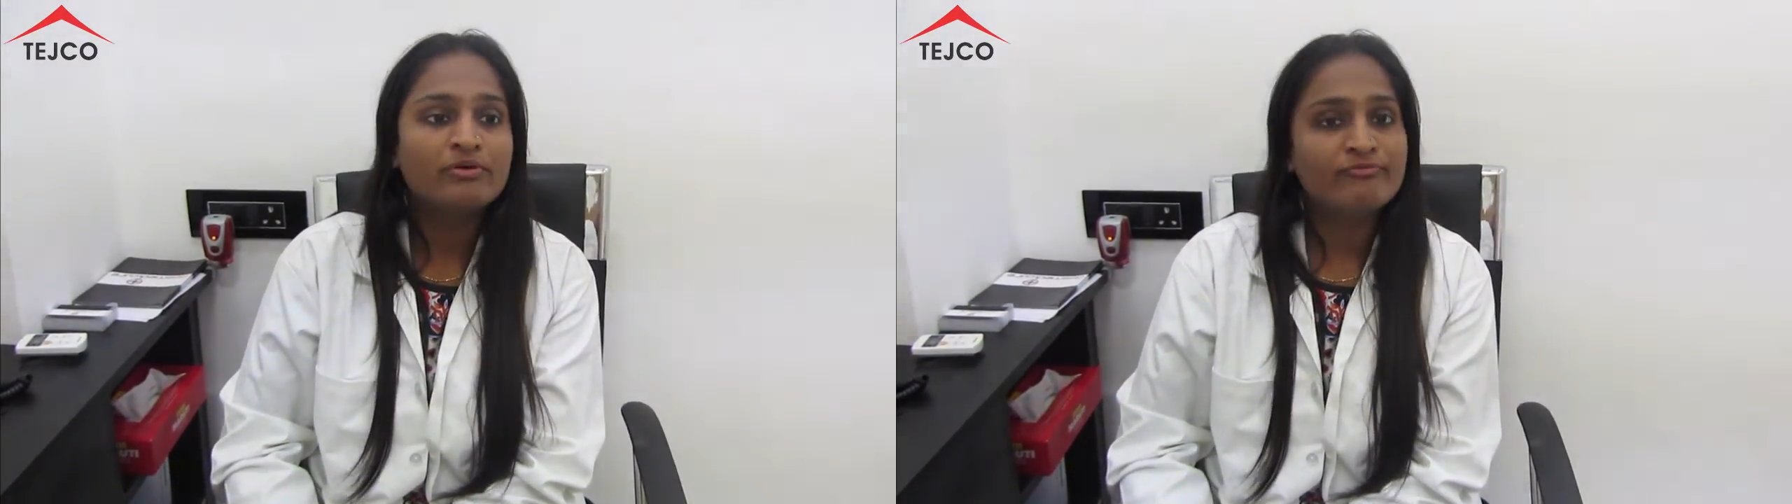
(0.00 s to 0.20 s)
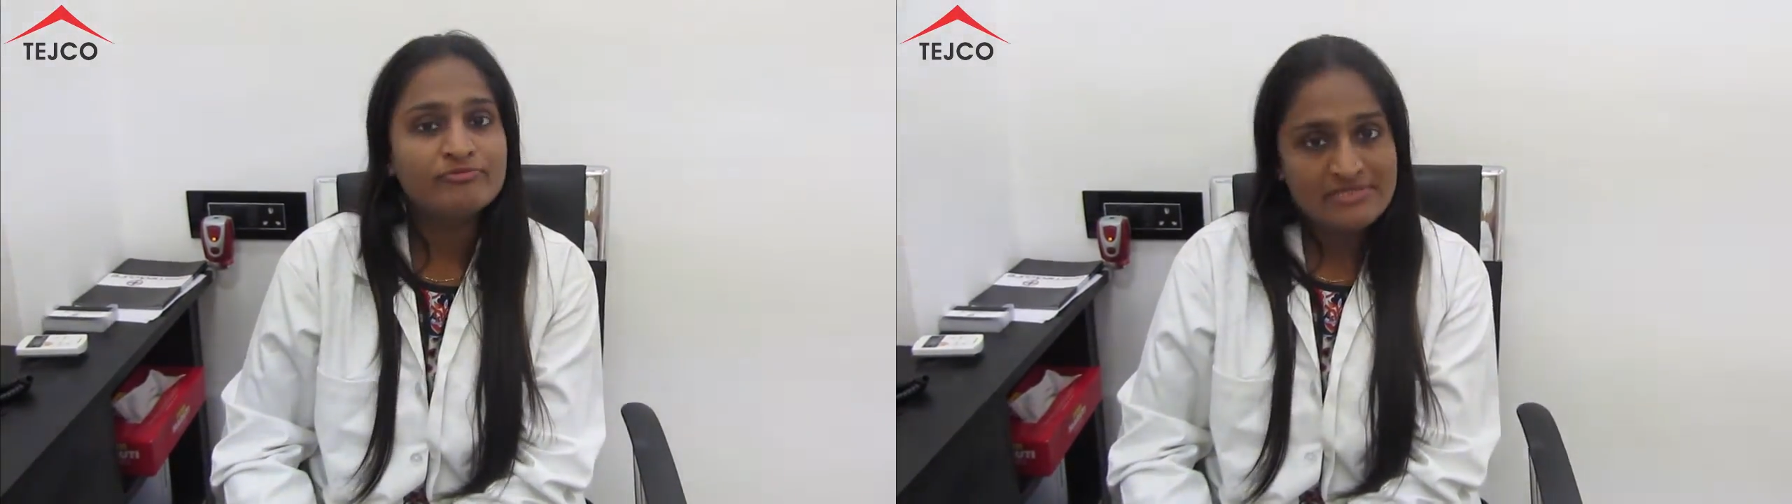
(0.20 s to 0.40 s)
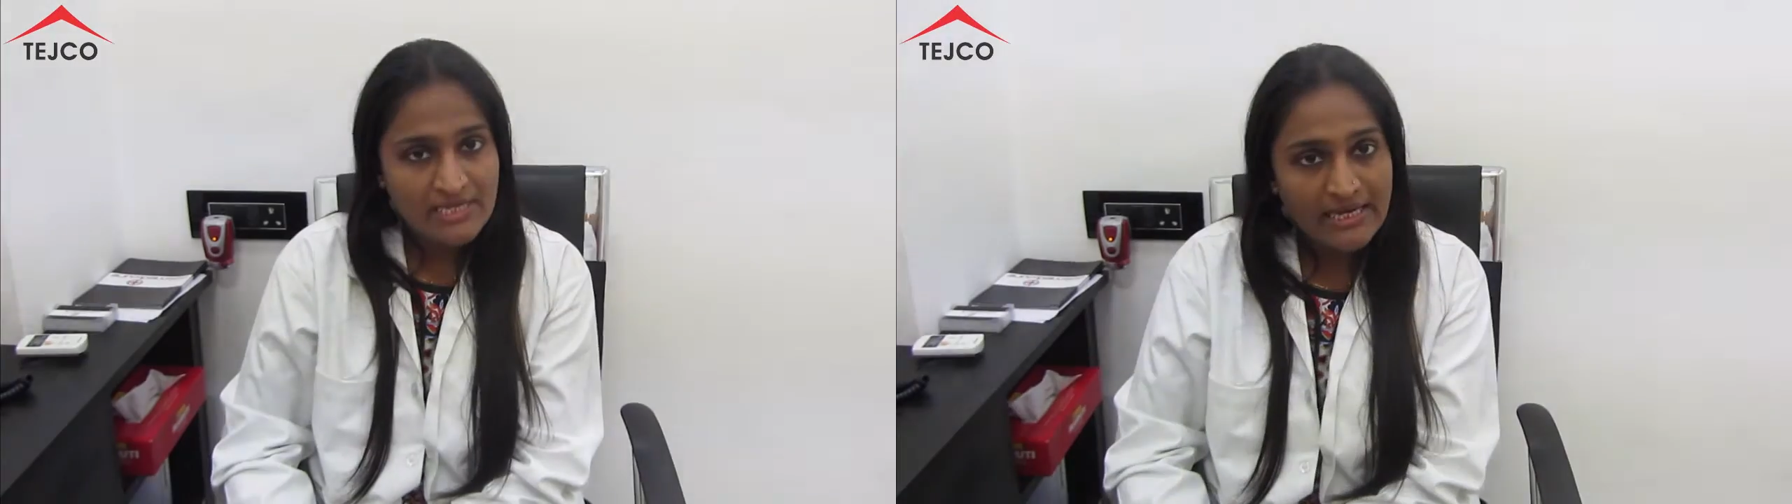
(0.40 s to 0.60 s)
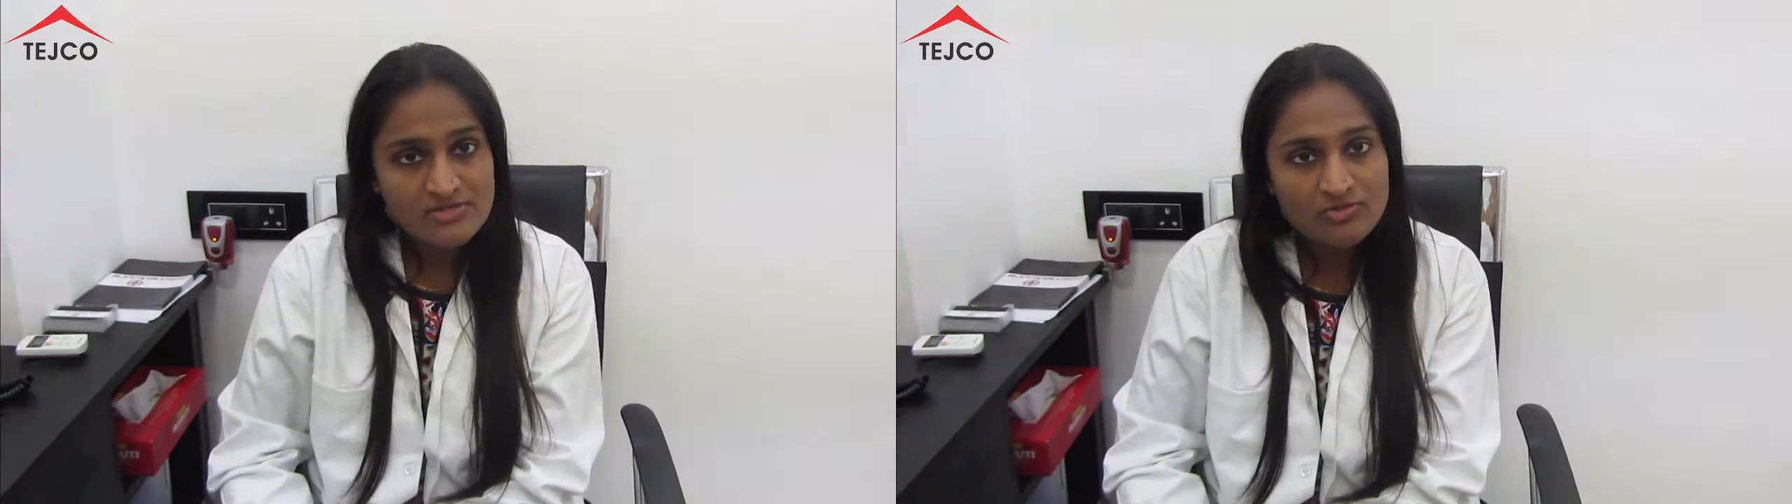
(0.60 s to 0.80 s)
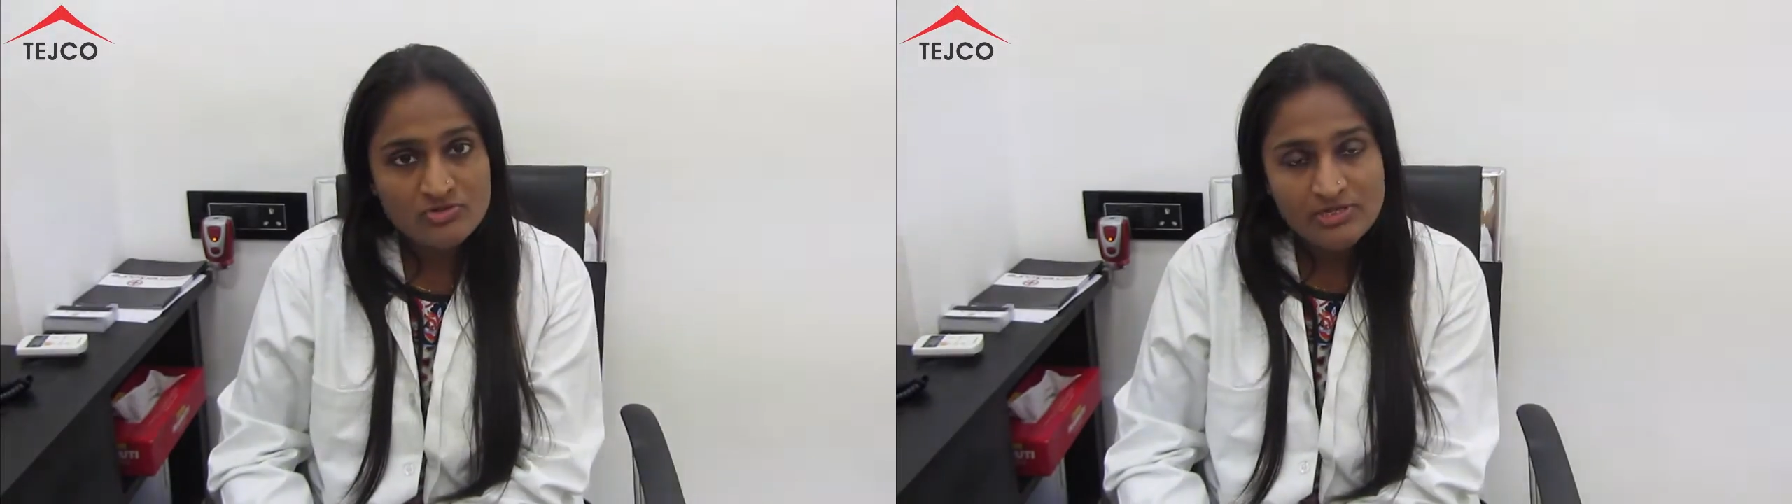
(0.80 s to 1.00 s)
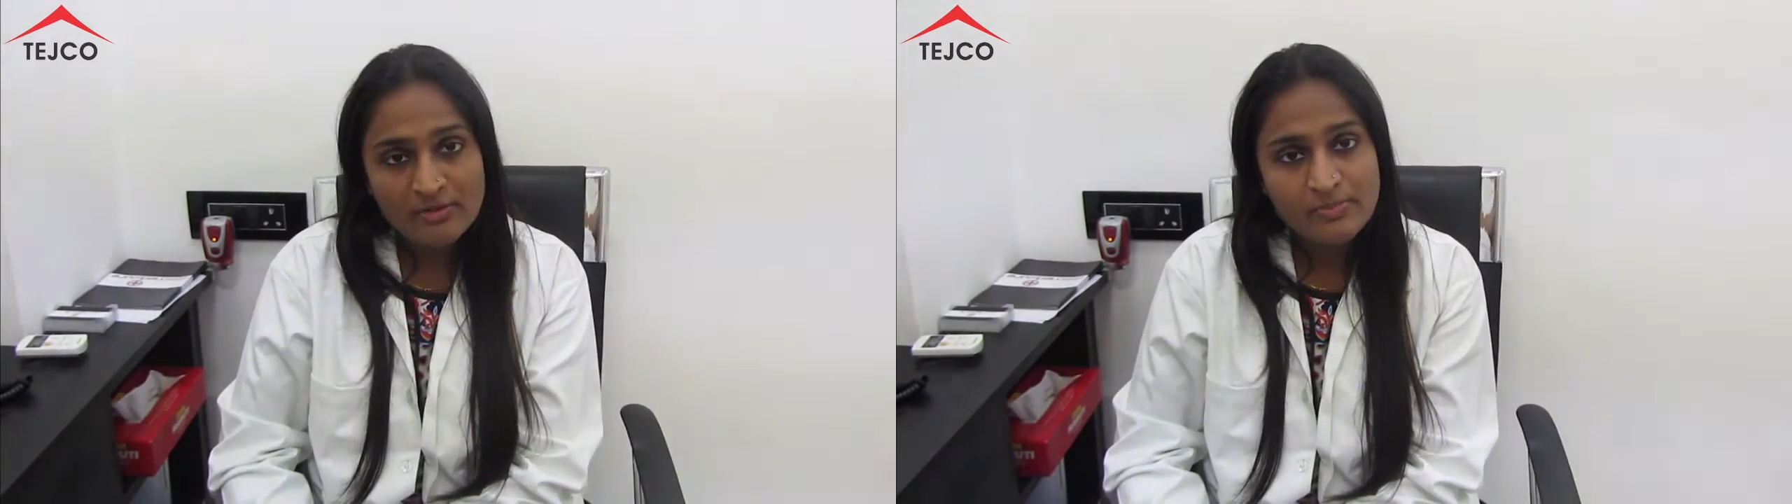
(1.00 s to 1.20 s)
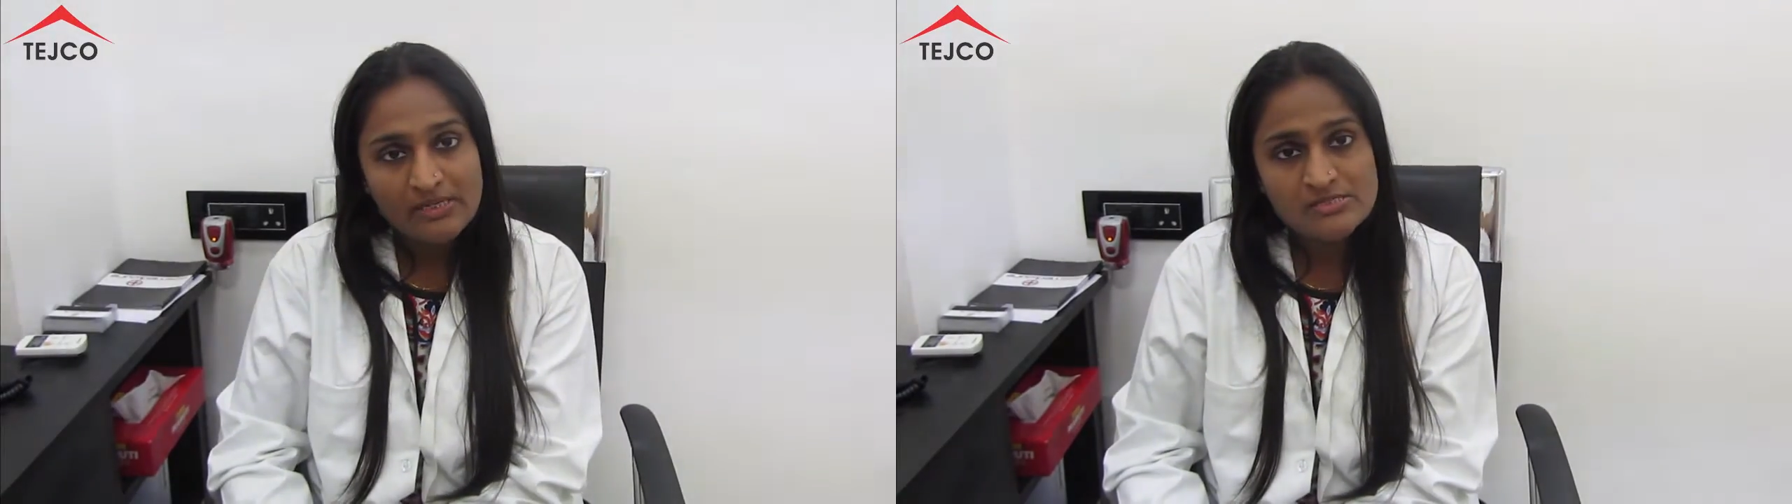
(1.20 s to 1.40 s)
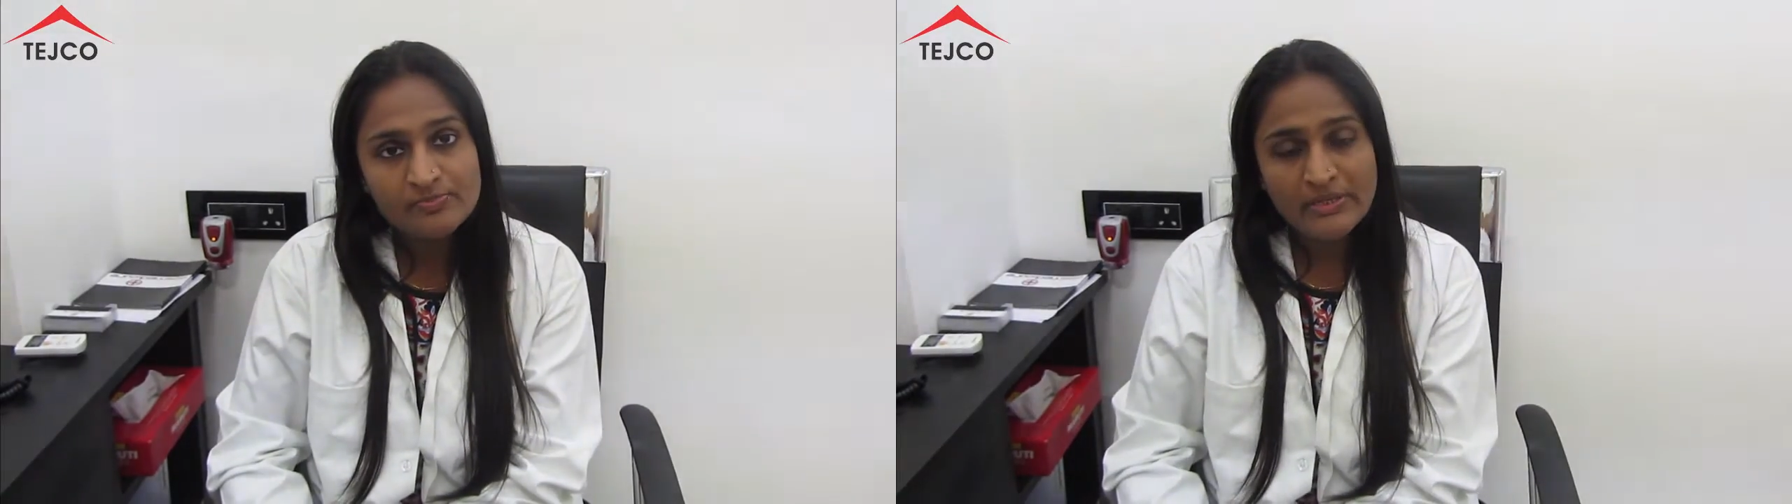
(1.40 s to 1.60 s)
emphasize on
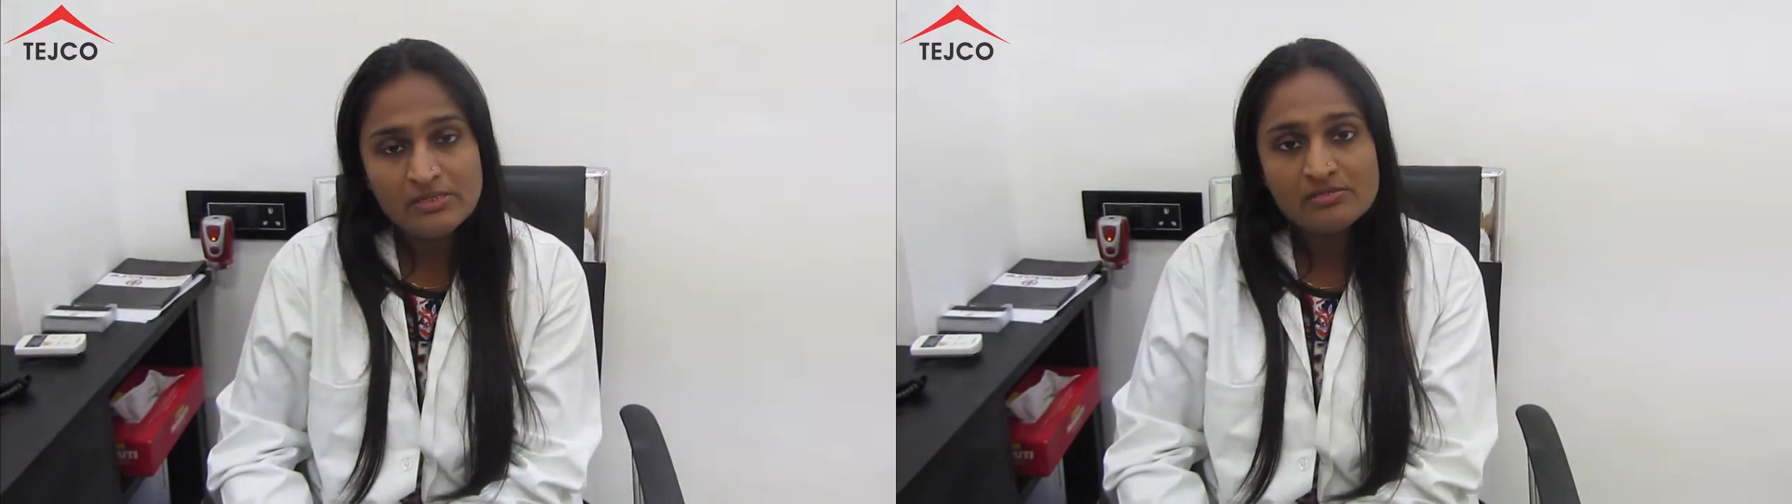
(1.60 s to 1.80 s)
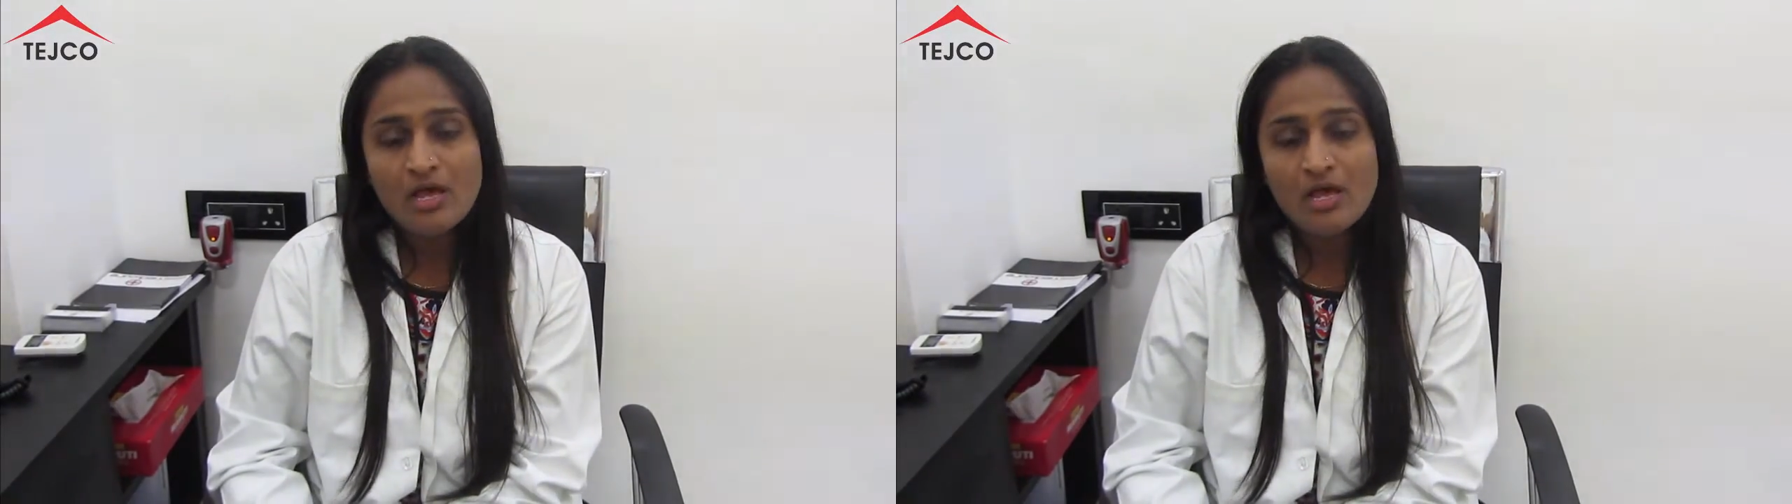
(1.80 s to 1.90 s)
gel-based peels